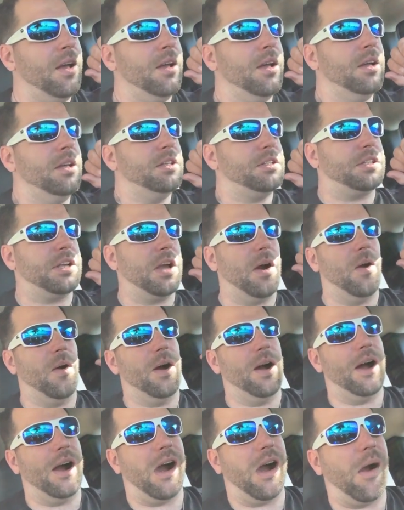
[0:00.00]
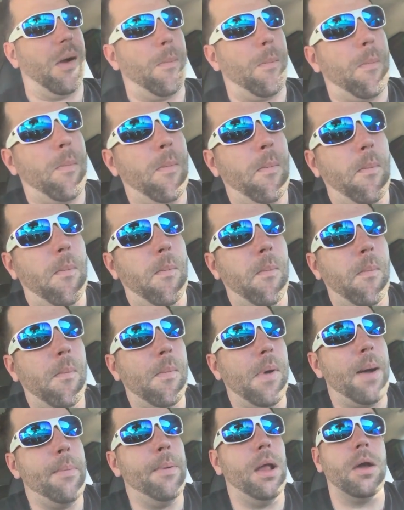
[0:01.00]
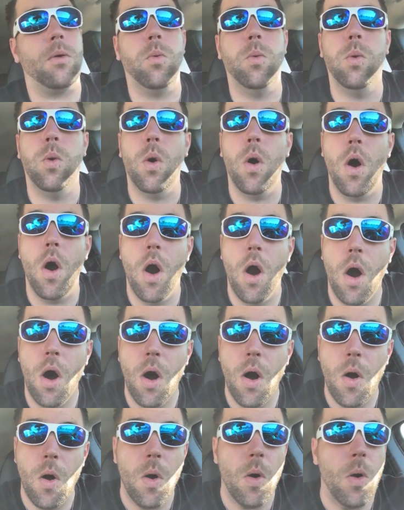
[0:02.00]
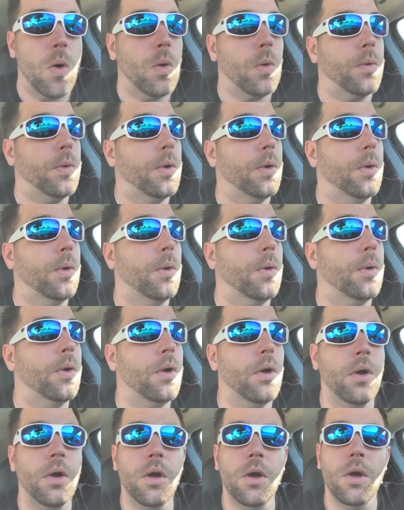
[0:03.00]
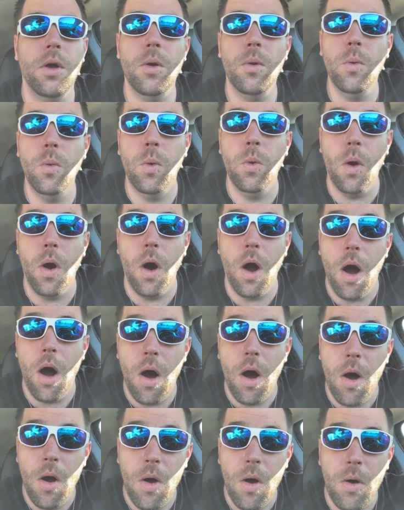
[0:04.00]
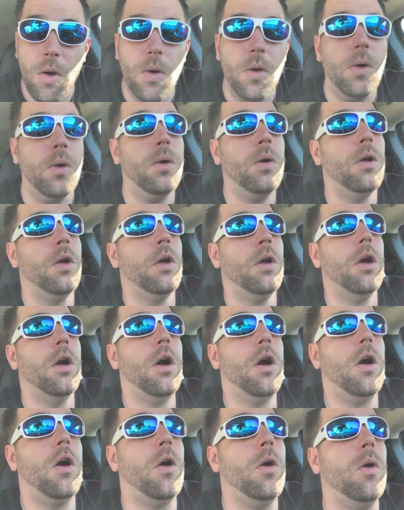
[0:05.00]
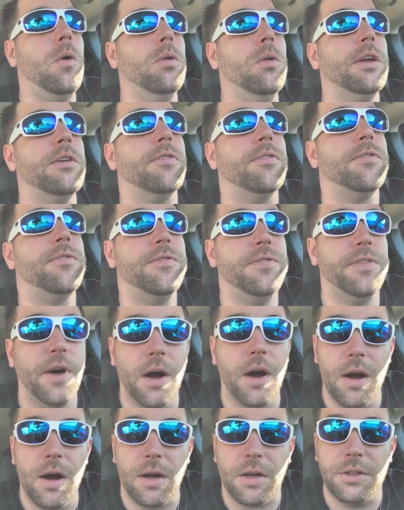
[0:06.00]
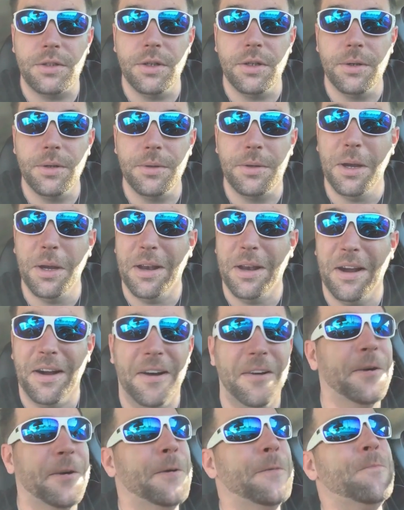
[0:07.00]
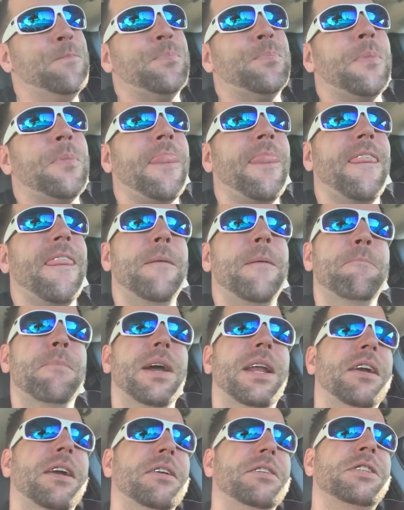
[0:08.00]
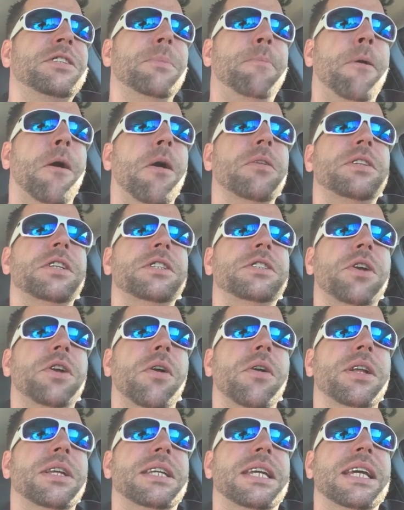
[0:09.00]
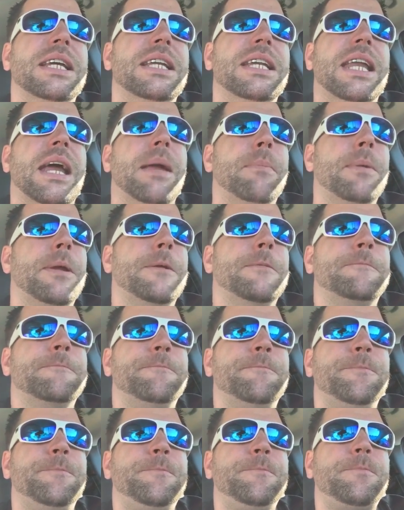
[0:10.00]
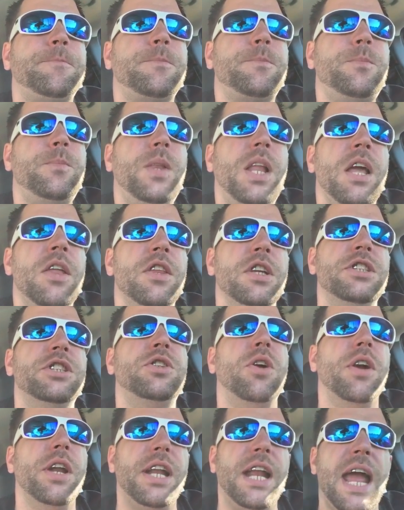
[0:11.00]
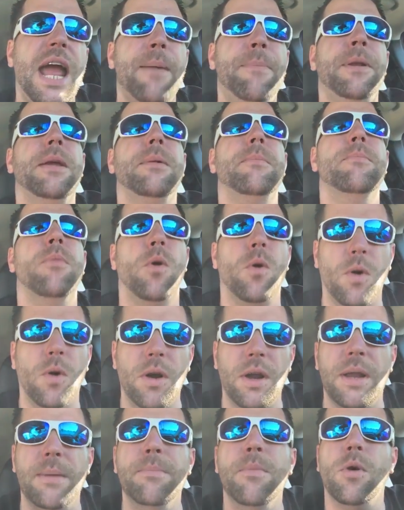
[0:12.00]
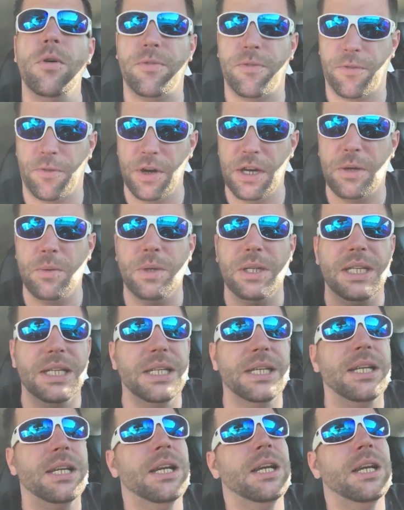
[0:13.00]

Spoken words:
So, I'm like, whoa, dude. Whoa. Holy fuck, dude, you know? But here's the part that started getting at me. This started happening more and more frequently.